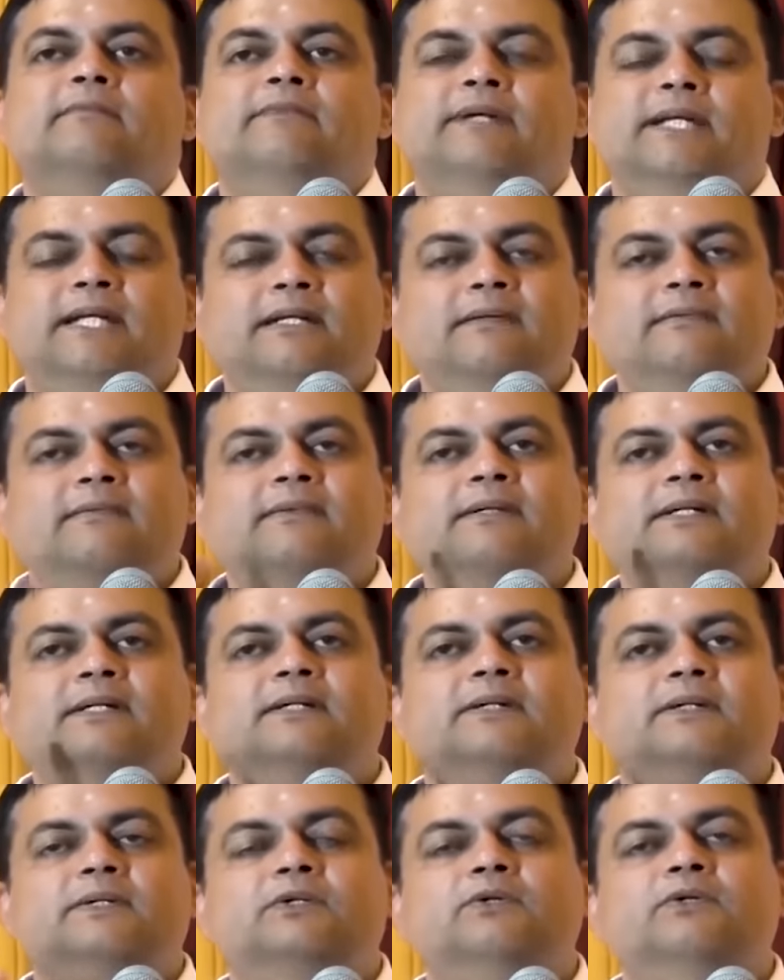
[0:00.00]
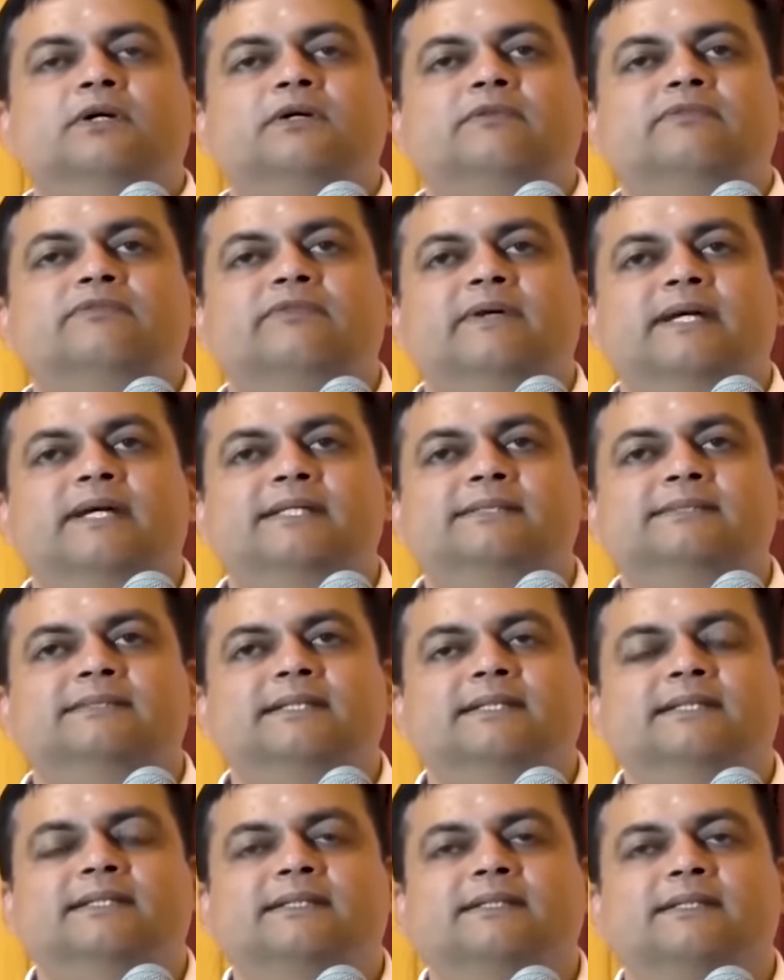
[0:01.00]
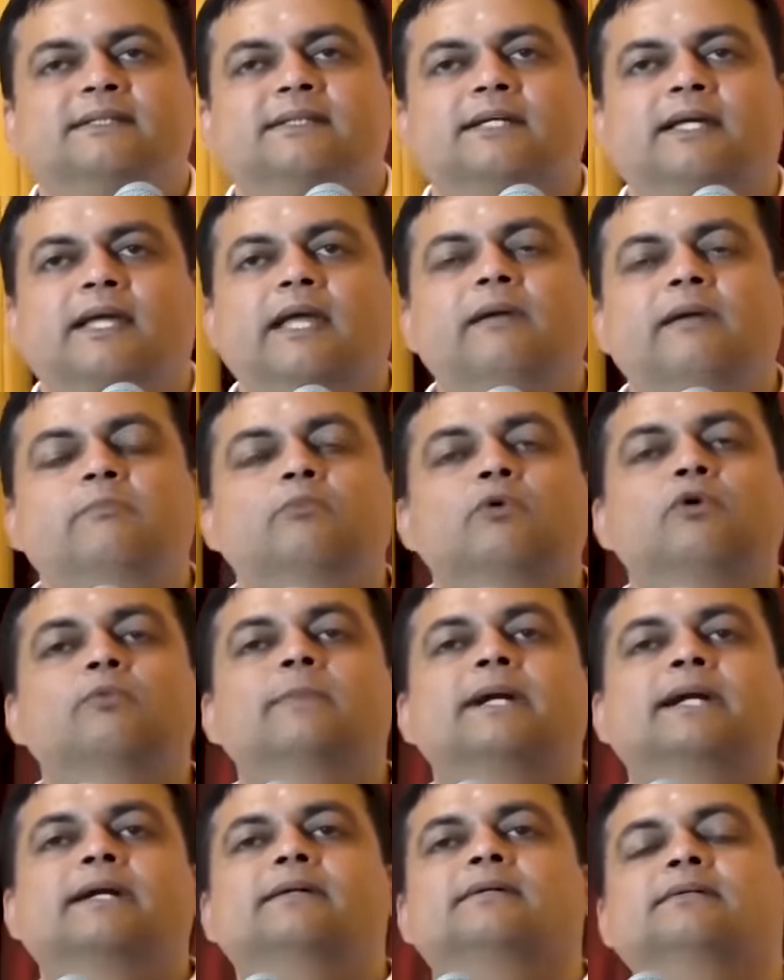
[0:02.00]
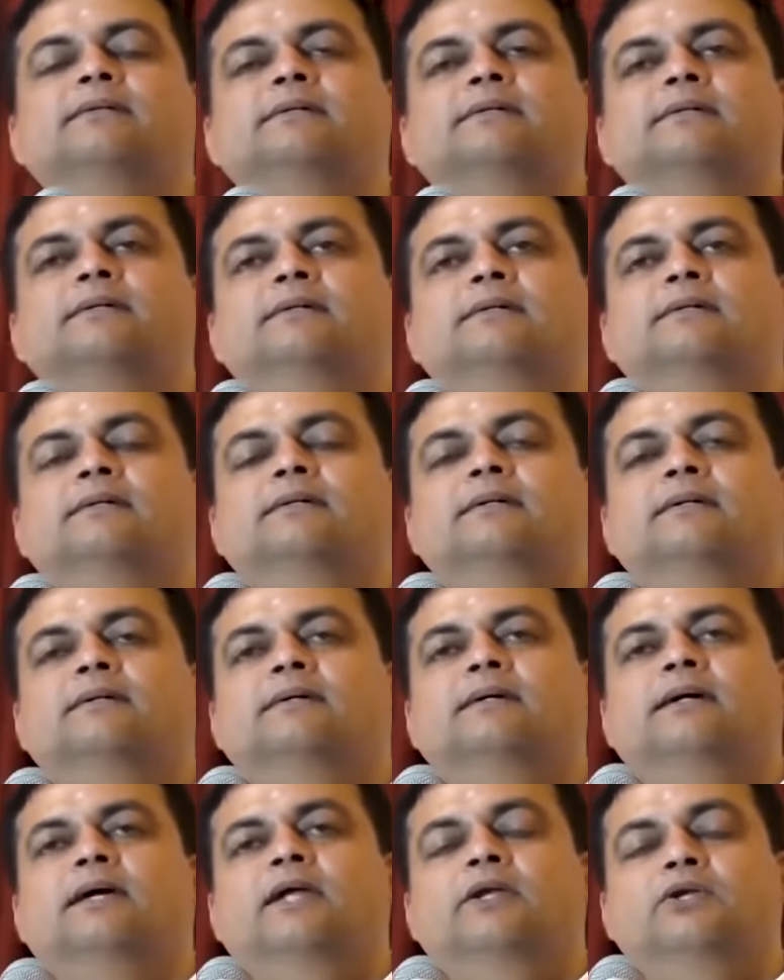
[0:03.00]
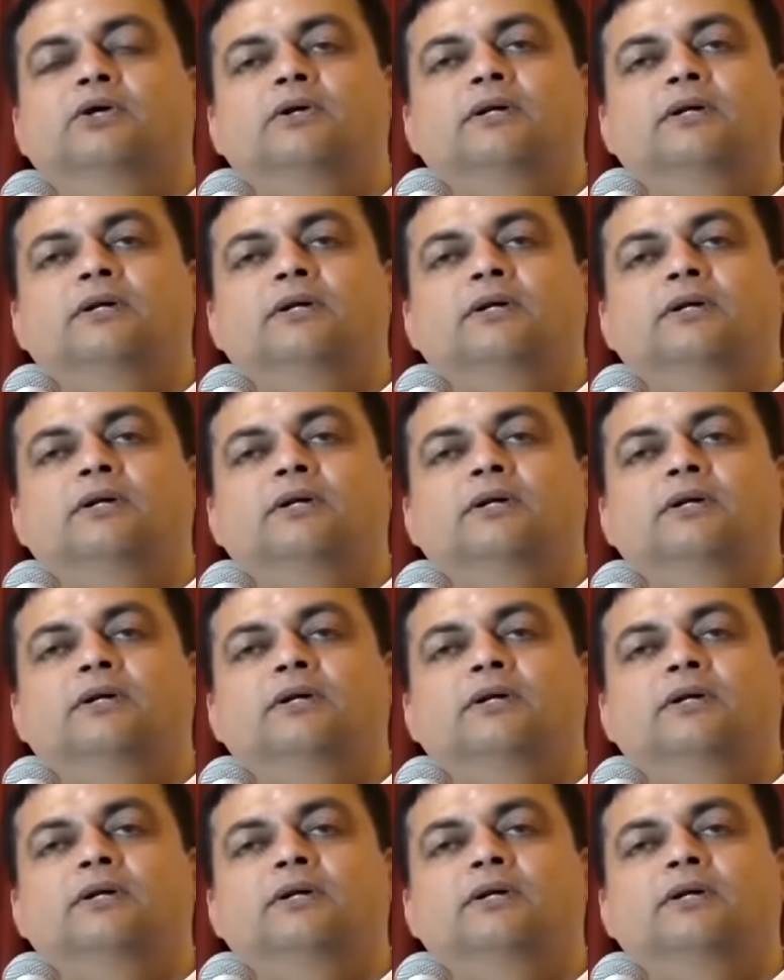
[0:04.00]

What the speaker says: whenever you are facing a moment in